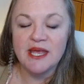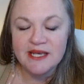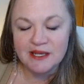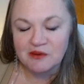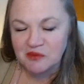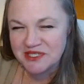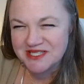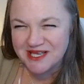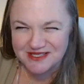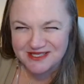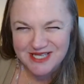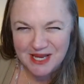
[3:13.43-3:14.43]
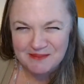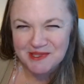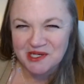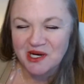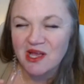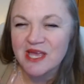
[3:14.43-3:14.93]
Now, I want to kind of stop
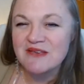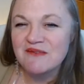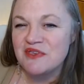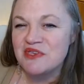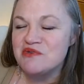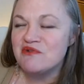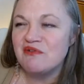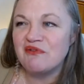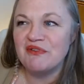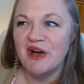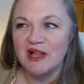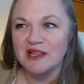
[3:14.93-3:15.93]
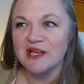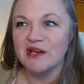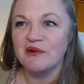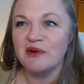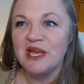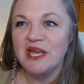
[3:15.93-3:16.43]
there. If you
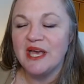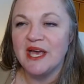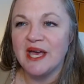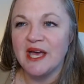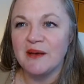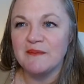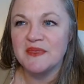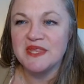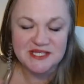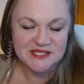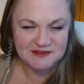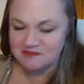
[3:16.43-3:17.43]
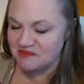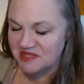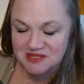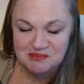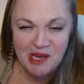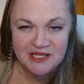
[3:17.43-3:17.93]
follow this
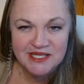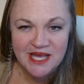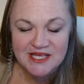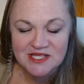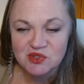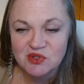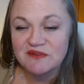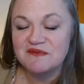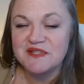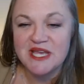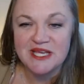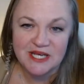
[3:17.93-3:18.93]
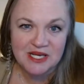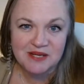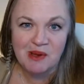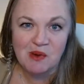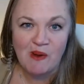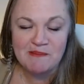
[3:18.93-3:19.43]
podcast, or if you've taken any
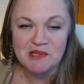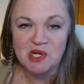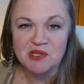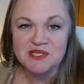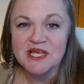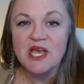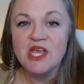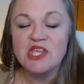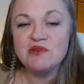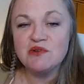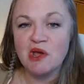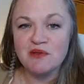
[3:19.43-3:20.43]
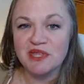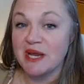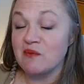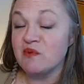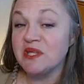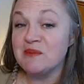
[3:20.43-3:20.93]
of my webinars, you know that
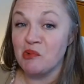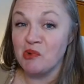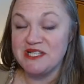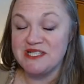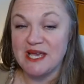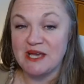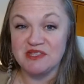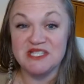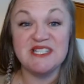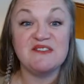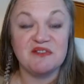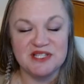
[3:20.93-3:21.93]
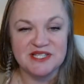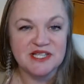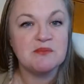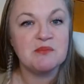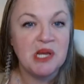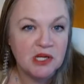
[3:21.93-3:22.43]
I really point out the difference,
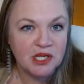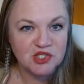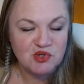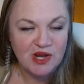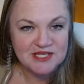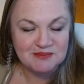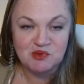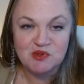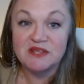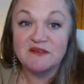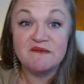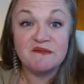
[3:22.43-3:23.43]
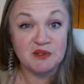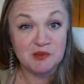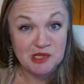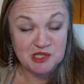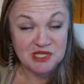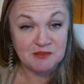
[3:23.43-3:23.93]
the compare and contrast between the Federal
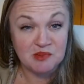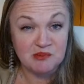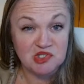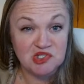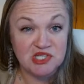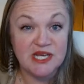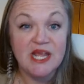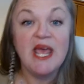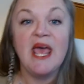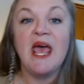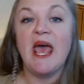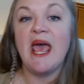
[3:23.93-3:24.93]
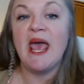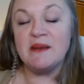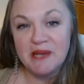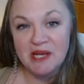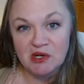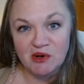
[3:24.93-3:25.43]
Maritime Commission
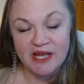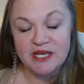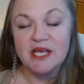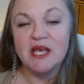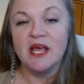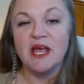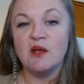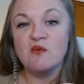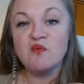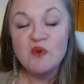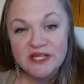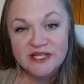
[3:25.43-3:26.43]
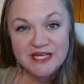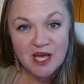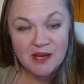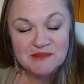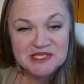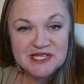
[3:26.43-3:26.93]
and MARAD. Really
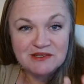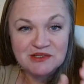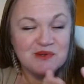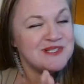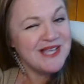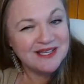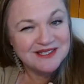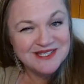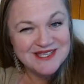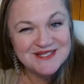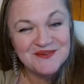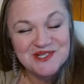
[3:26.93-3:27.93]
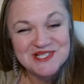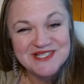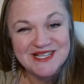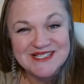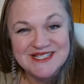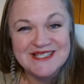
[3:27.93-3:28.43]
comes down to exactly this first
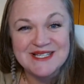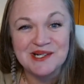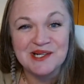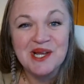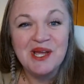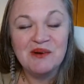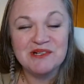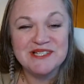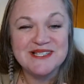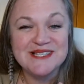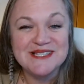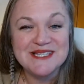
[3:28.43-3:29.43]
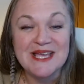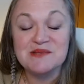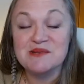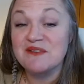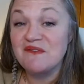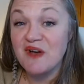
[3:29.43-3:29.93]
sentence here, where it says it's
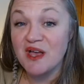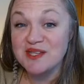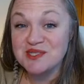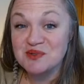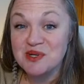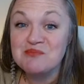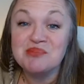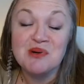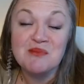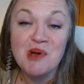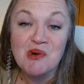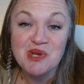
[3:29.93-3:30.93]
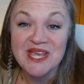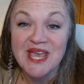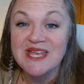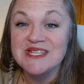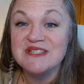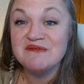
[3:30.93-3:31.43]
tasked with fostering,
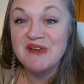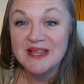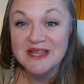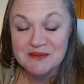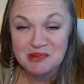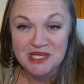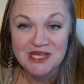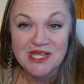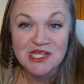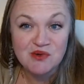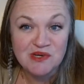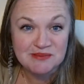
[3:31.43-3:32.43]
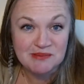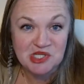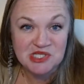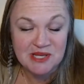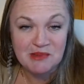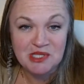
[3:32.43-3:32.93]
promoting, and developing the U.S.
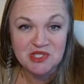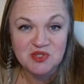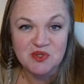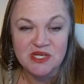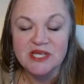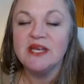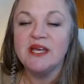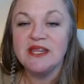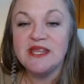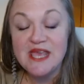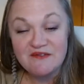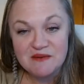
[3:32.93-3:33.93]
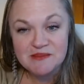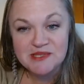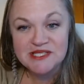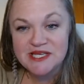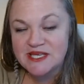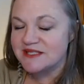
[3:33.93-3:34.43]
maritime industry. The
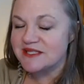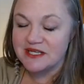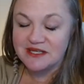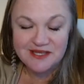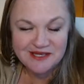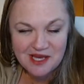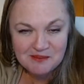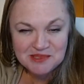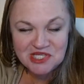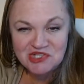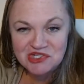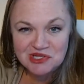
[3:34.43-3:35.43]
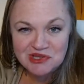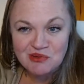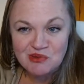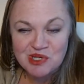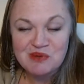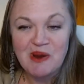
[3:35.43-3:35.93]
FMC is kind of that competition
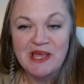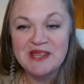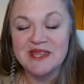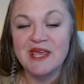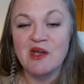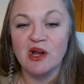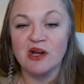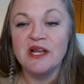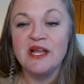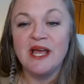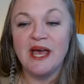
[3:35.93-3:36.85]
authority, right? They are